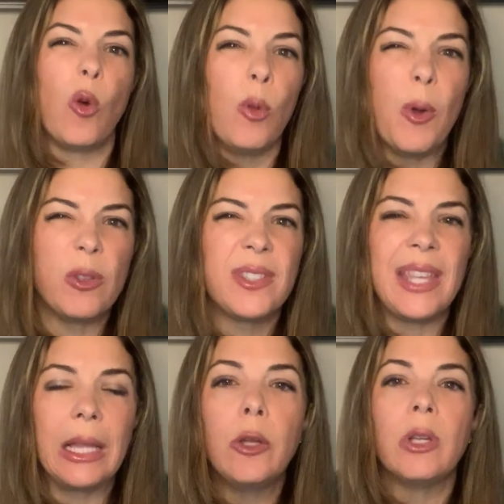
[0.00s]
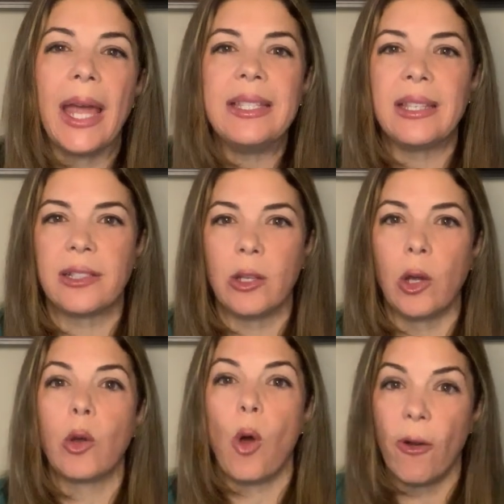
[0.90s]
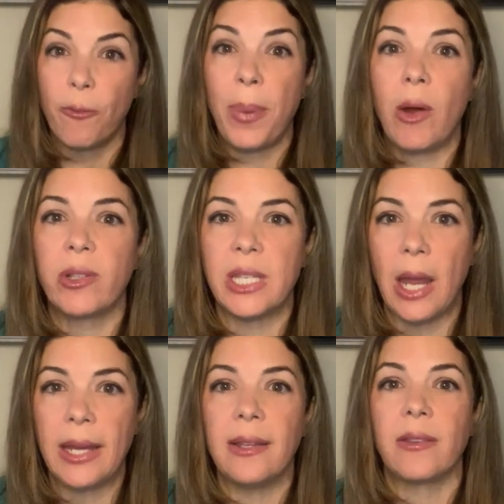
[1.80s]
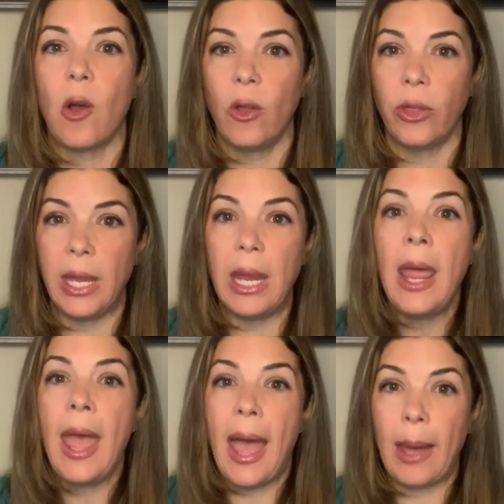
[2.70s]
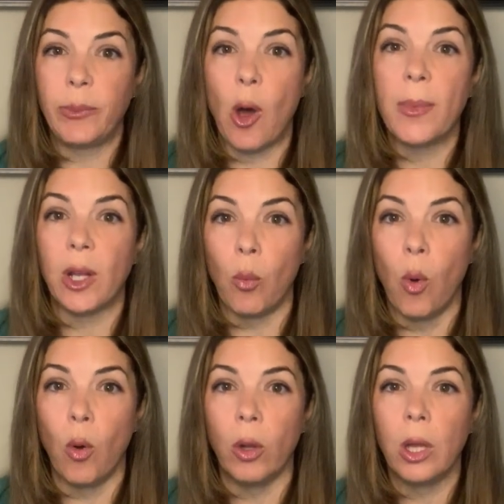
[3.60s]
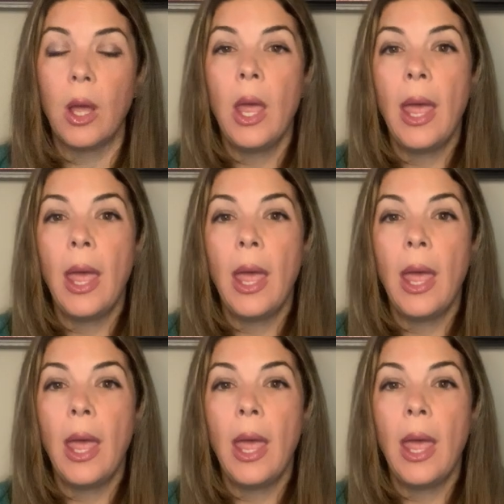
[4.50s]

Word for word: almost cellulitis look of peritonitis on the abdominal wall.